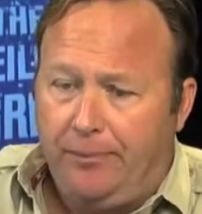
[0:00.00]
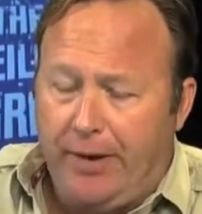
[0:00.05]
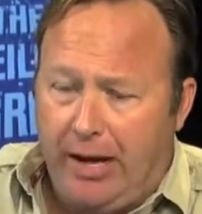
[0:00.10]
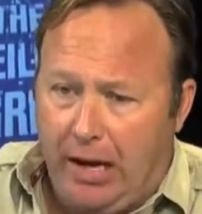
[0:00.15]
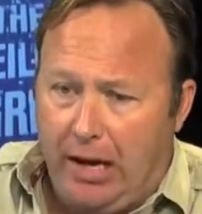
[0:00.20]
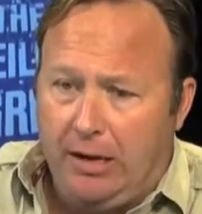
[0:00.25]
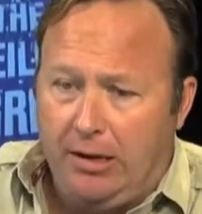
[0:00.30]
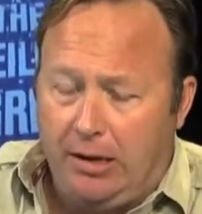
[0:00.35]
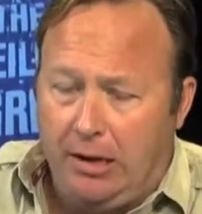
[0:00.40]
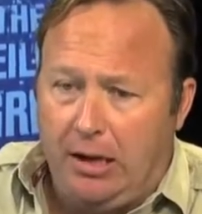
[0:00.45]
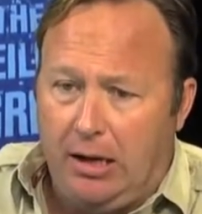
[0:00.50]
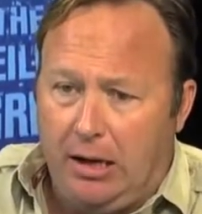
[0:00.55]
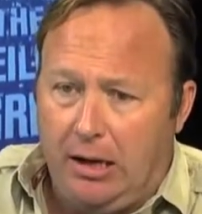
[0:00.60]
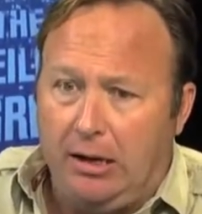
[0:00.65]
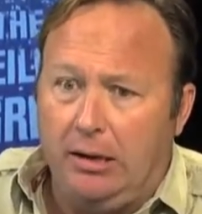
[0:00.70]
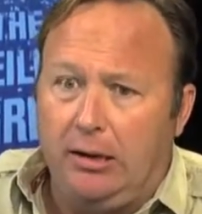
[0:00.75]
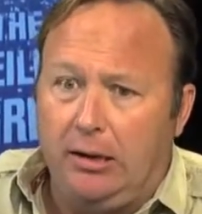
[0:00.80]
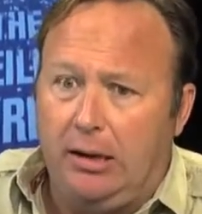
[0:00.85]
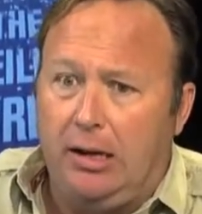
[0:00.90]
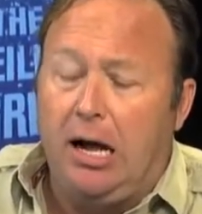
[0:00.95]
and, uh,
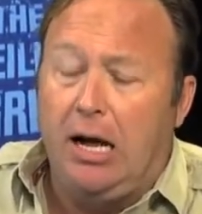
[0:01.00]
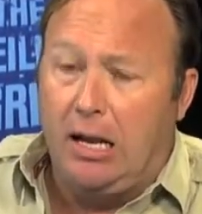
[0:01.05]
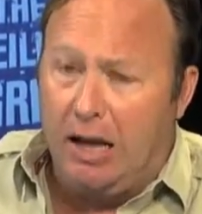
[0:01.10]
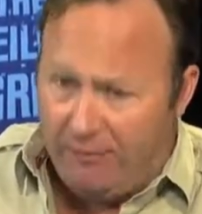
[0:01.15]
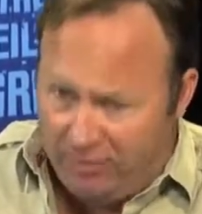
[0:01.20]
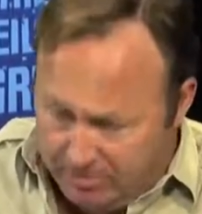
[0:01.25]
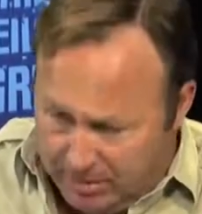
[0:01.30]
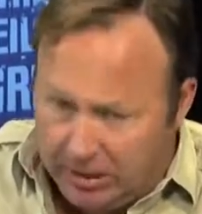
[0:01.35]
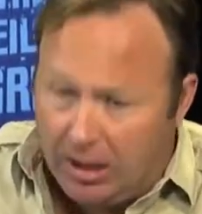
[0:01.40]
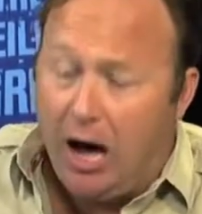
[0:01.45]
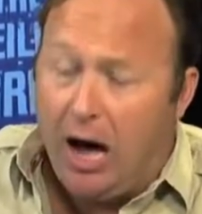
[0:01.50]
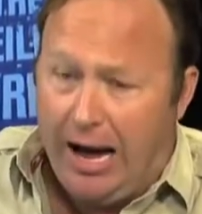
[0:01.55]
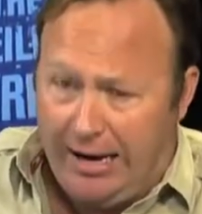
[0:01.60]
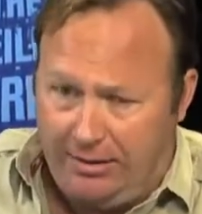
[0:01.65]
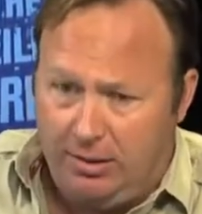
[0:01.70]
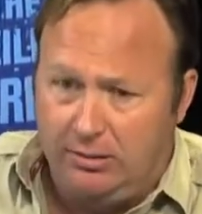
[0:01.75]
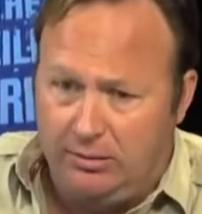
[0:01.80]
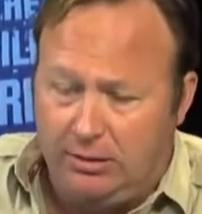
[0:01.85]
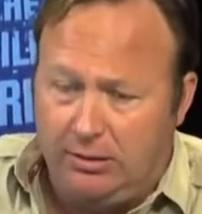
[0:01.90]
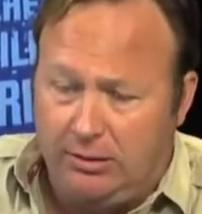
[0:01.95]
and I love him a lot.
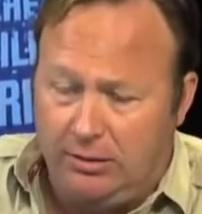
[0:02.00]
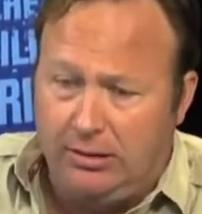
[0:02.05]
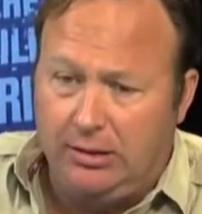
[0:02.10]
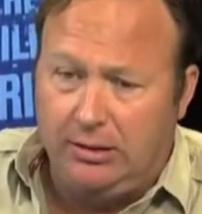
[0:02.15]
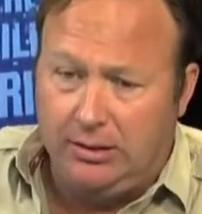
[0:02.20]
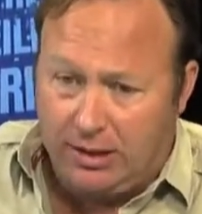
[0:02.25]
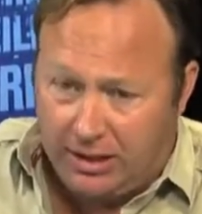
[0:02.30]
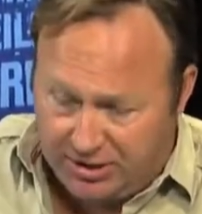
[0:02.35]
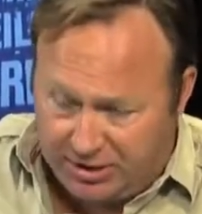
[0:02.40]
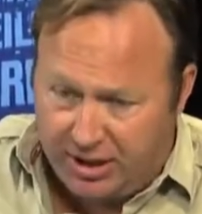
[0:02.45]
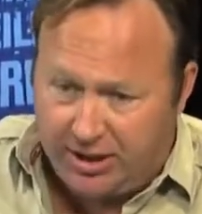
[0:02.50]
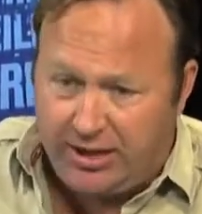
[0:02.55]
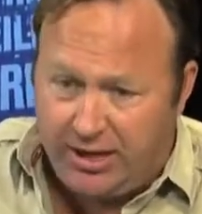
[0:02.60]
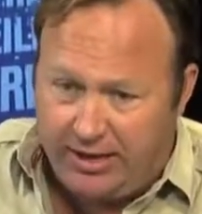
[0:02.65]
He does get